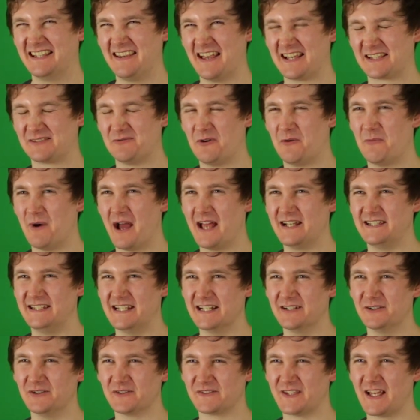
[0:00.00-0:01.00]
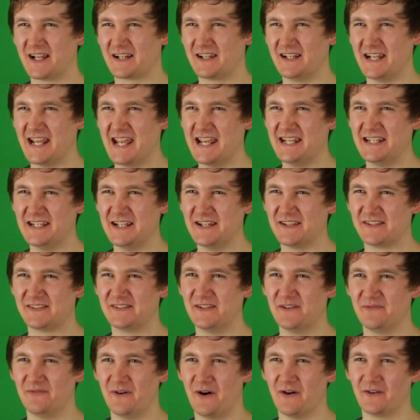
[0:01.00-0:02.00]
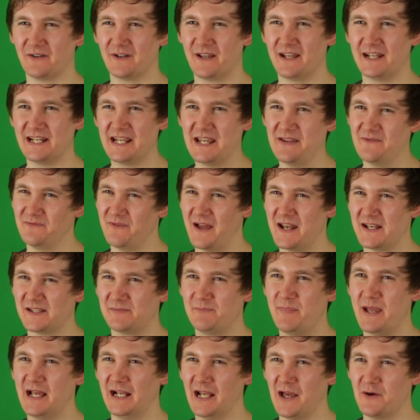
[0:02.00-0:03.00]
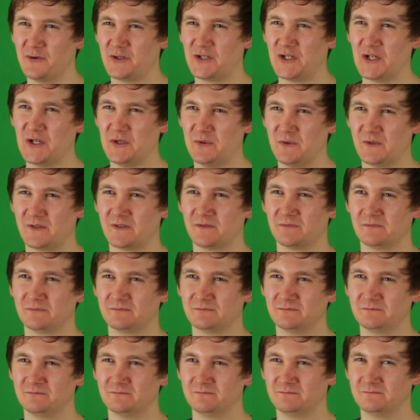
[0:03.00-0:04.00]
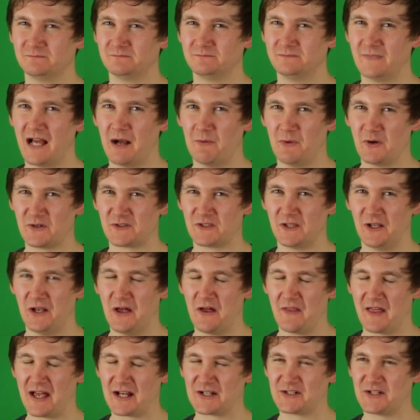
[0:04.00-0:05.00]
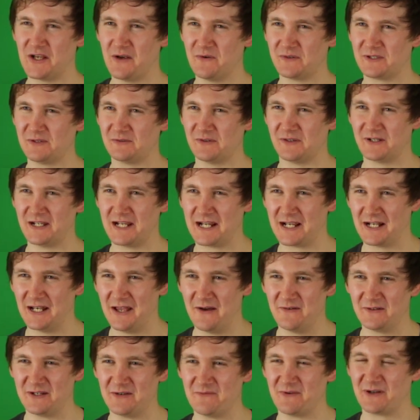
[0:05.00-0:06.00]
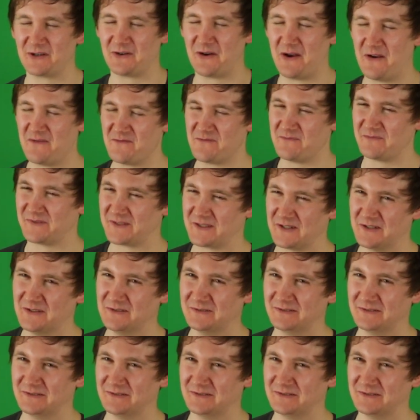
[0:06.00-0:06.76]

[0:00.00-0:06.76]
And that's the one where Dill's like an idiot savant and he invents pillow shoes. I watched a lot of that show because it was on Nickelodeon when I got in from school.